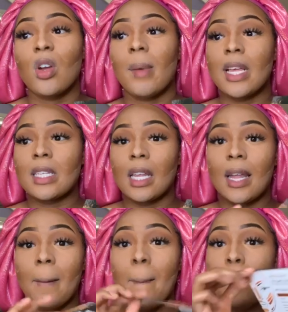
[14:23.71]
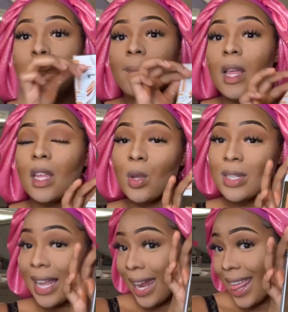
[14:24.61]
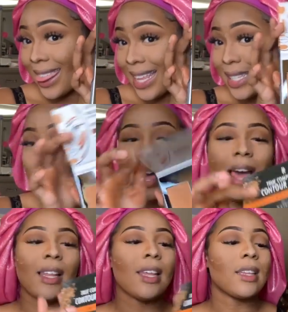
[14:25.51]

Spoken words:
basically using this palette.